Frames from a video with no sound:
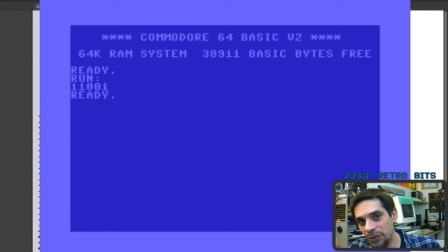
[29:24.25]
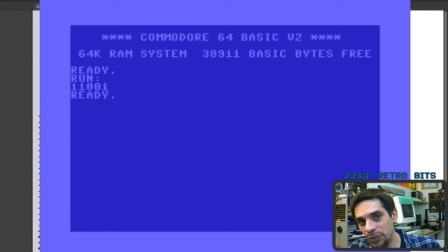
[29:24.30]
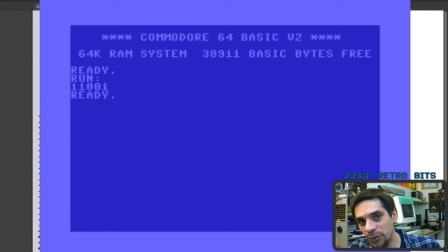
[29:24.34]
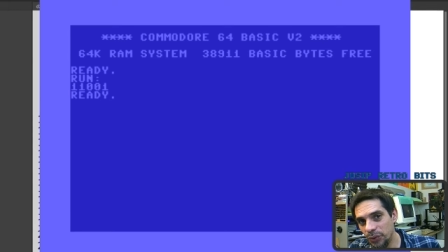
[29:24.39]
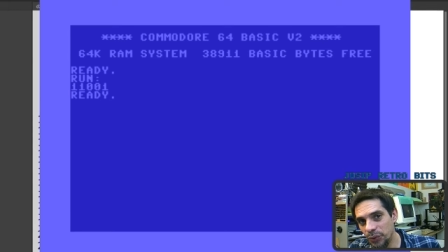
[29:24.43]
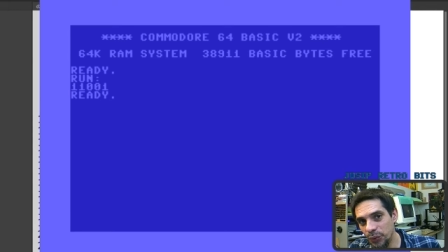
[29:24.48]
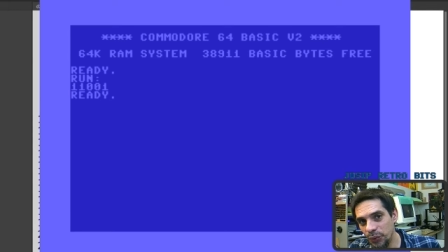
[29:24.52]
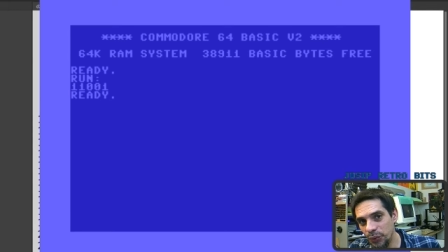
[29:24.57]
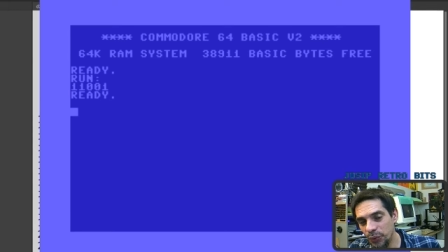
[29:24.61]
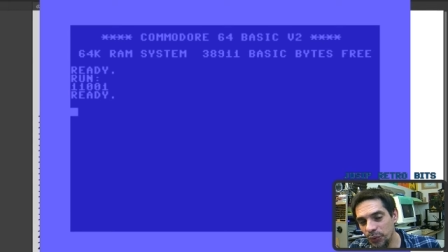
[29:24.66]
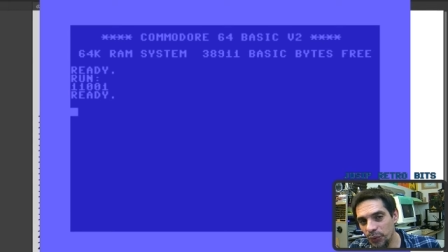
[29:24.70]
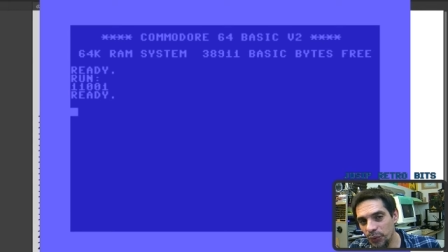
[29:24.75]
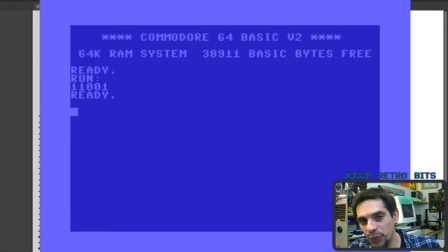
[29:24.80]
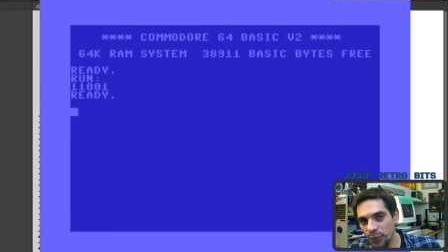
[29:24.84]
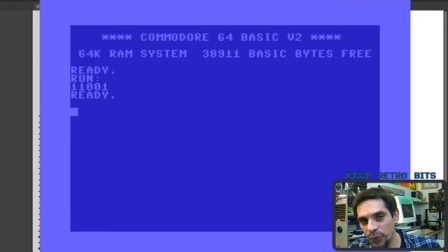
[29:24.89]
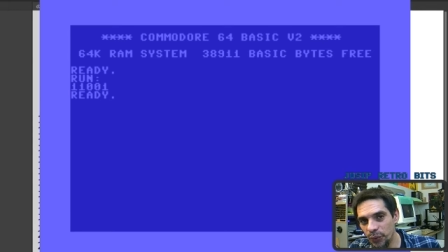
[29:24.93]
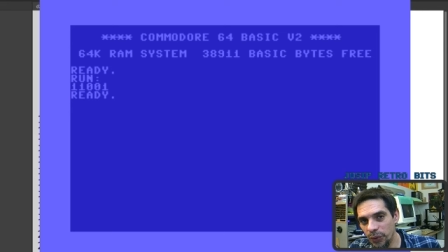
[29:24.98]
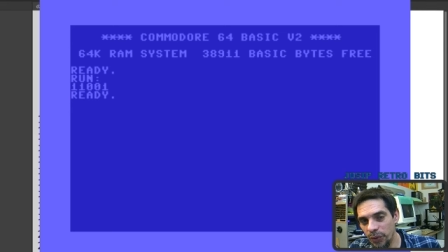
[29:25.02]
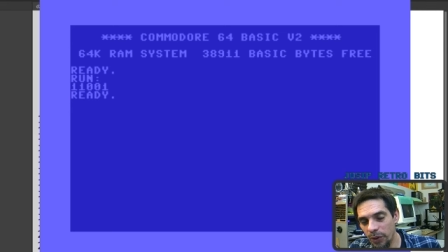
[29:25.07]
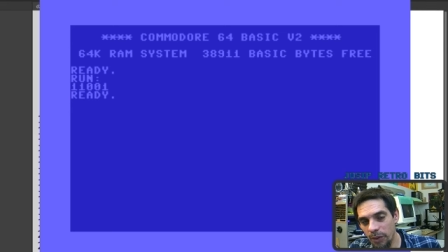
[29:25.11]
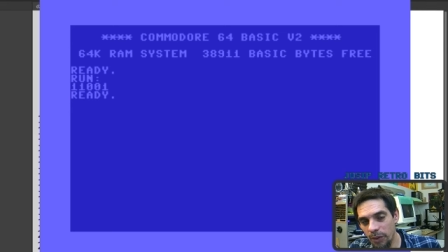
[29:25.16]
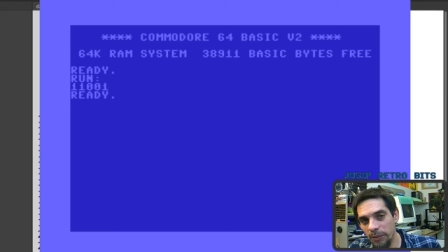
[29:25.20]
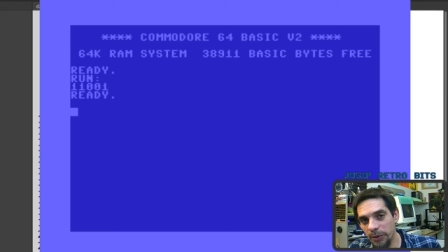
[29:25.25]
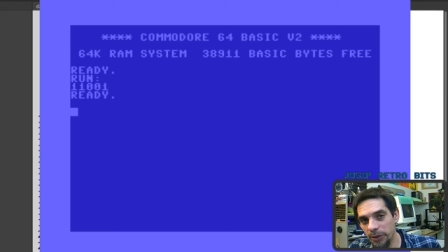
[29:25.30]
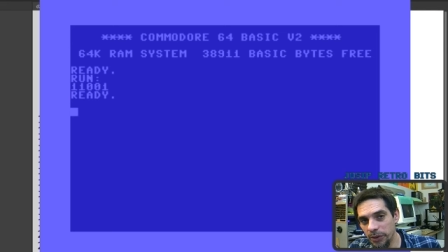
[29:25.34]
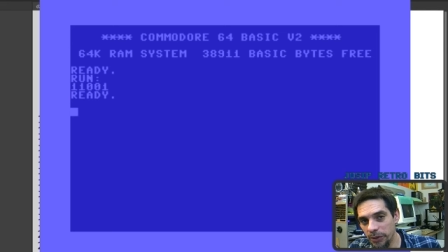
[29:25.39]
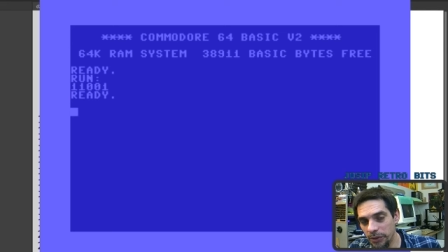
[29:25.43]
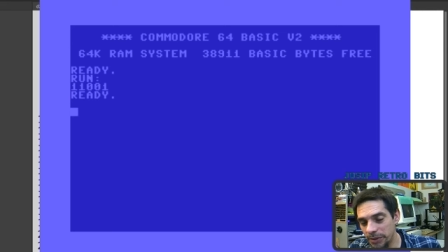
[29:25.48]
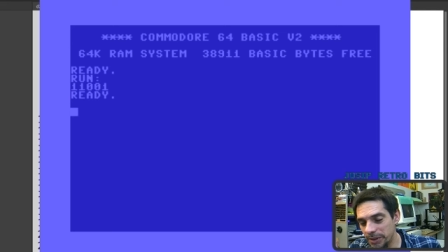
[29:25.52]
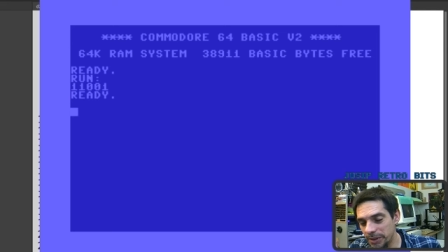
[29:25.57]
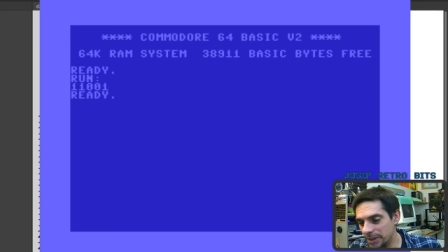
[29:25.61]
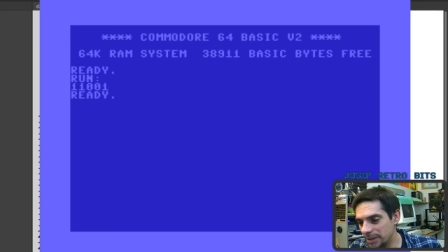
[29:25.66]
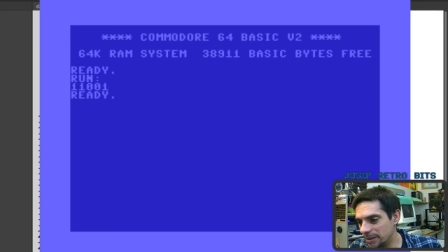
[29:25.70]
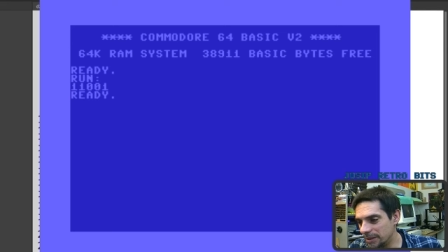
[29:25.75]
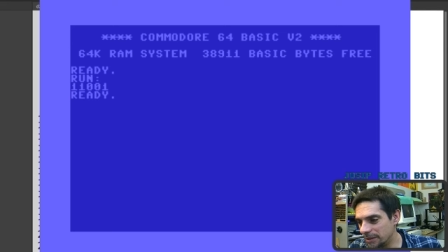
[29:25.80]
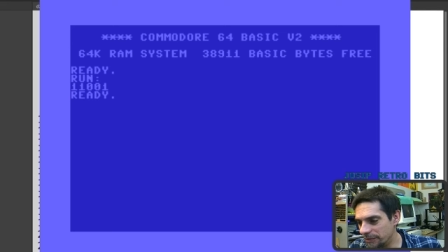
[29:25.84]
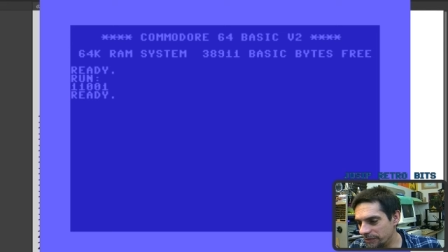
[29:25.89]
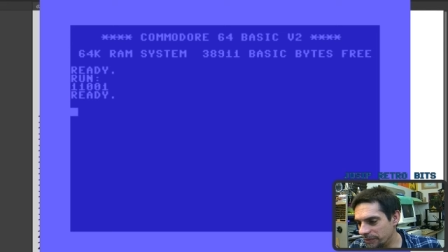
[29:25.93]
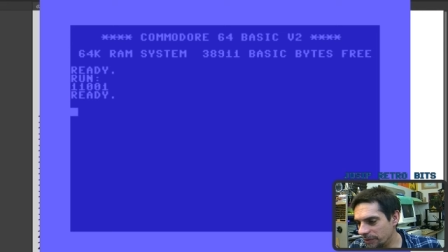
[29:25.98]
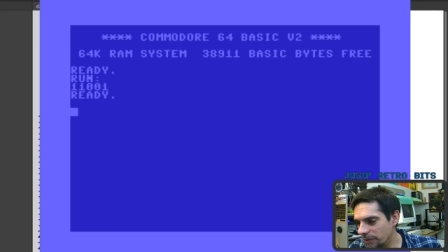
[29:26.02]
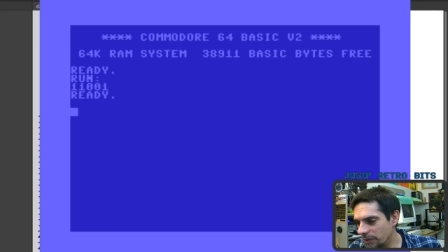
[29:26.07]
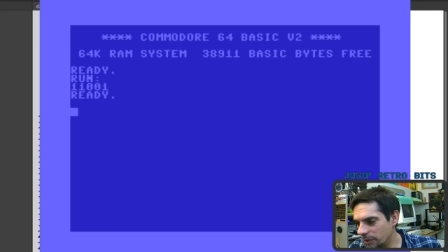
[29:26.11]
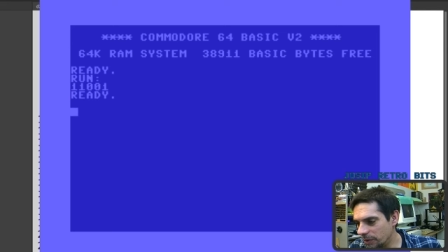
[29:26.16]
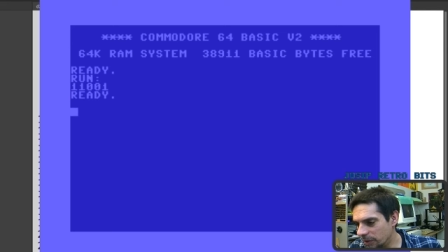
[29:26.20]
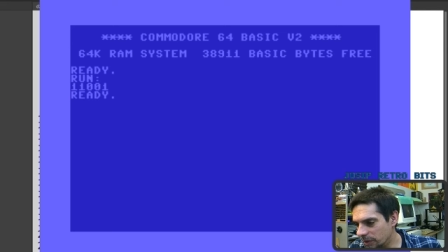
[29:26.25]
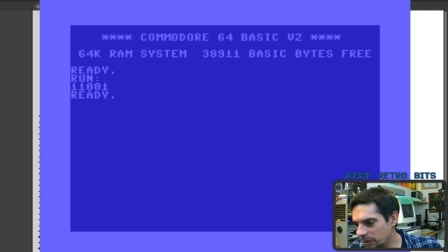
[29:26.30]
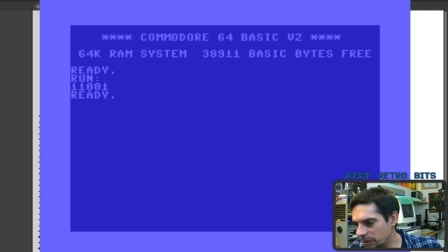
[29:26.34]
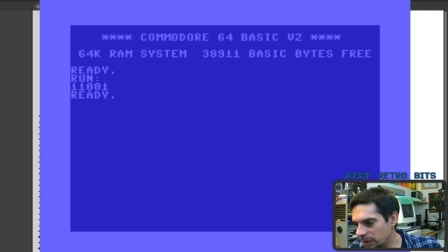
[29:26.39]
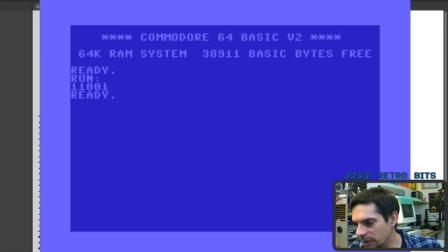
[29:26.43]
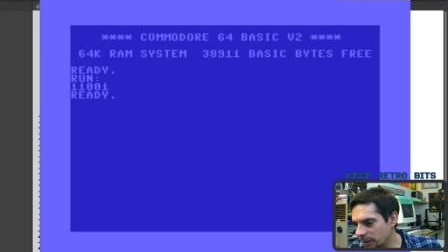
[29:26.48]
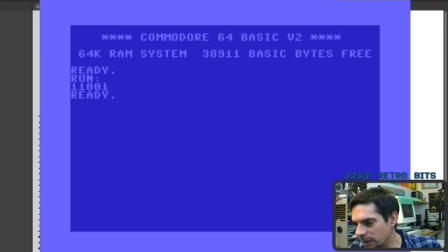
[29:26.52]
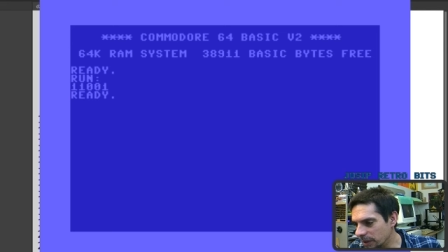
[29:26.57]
to Commodore 64